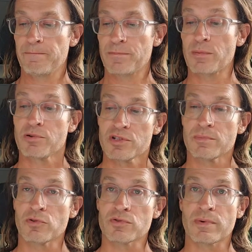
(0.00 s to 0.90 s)
the
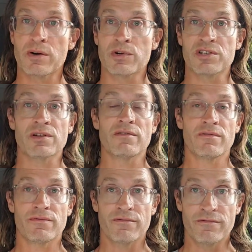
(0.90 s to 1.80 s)
principles by which
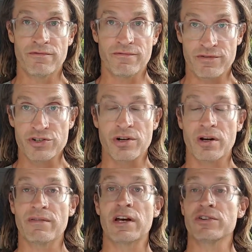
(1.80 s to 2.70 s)

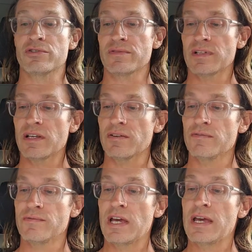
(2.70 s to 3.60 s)
visionary evaluatives live,
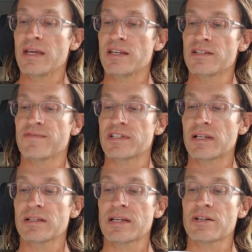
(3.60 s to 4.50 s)
is
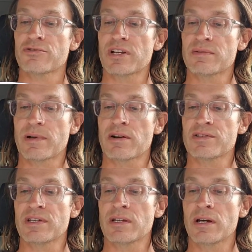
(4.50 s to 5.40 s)
facilitate
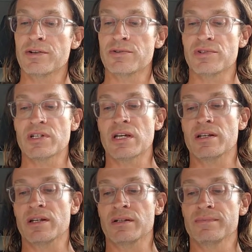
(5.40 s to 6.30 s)
transparency and
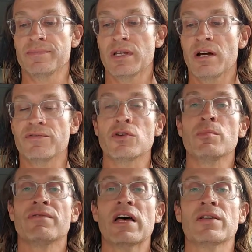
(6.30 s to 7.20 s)
understanding of
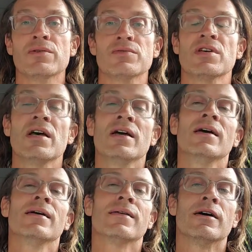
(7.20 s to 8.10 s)
human values.
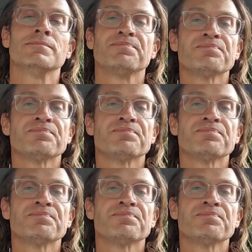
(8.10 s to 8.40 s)
Now,